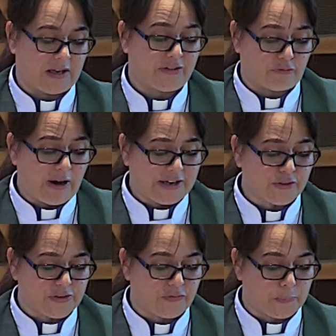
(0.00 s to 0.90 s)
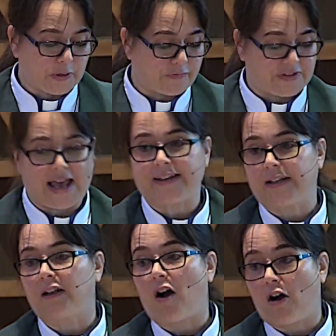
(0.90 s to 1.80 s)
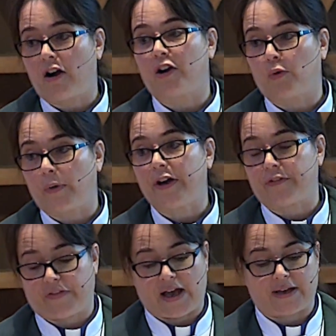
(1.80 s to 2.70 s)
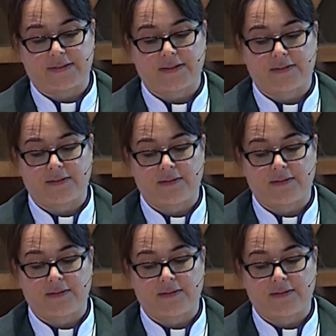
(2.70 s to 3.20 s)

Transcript: The writers of the book of Daniel are aware of that.